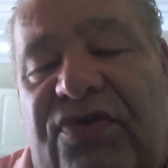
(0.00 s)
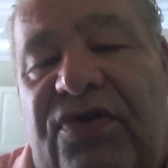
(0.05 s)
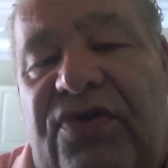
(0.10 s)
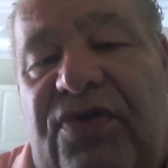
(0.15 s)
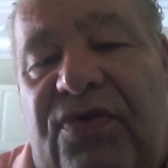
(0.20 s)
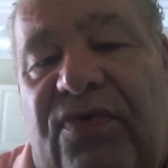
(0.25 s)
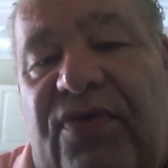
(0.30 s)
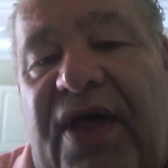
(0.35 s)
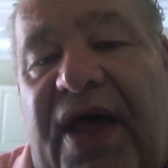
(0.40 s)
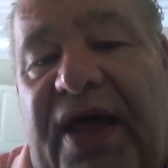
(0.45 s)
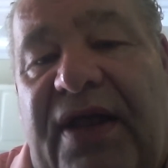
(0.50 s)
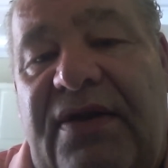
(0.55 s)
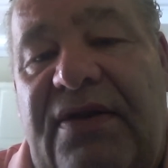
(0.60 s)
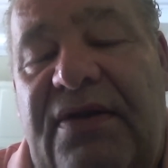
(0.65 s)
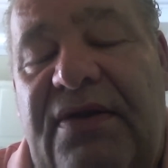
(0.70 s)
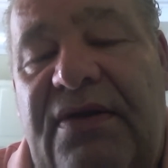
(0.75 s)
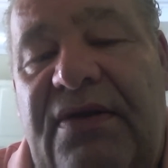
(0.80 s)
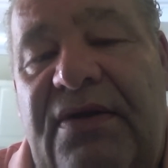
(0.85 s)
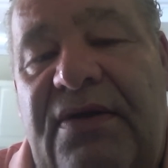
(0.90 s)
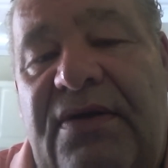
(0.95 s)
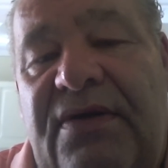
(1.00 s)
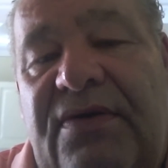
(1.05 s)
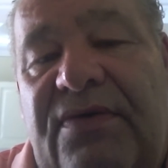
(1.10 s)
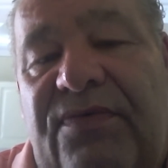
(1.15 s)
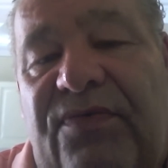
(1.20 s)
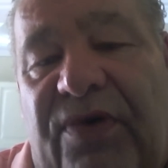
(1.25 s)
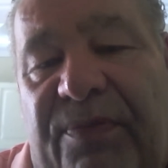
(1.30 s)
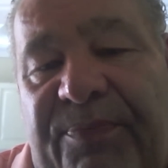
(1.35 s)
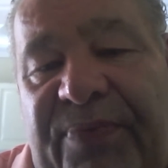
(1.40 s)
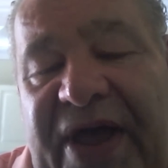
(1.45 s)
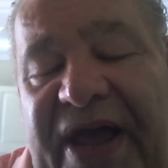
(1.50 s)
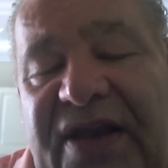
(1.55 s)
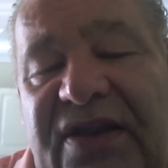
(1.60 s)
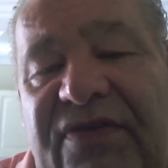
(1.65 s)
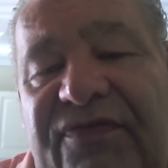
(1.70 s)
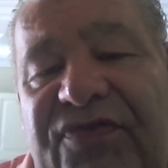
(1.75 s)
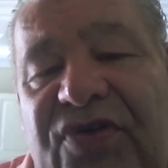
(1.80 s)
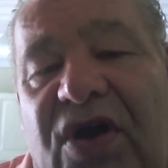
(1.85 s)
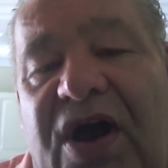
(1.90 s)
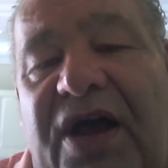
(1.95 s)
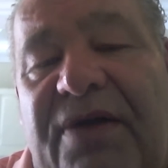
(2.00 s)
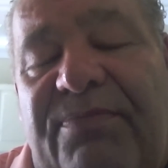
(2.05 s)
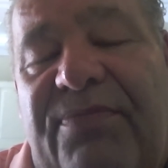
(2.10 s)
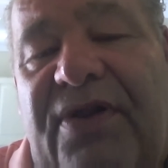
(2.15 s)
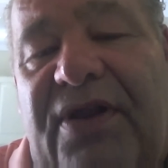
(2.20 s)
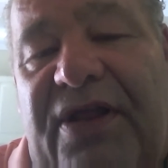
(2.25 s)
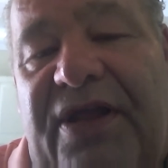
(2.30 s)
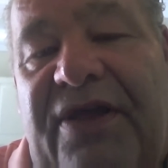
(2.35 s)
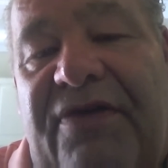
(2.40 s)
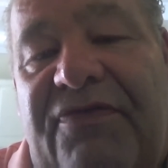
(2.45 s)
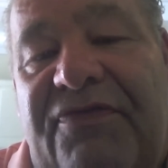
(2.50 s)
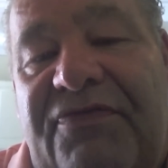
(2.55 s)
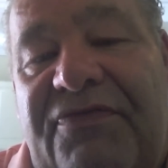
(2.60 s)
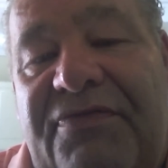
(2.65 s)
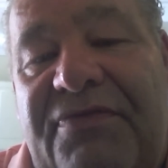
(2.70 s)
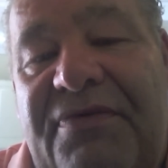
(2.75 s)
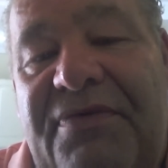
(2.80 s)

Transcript: to do that. Repent of your unbelief.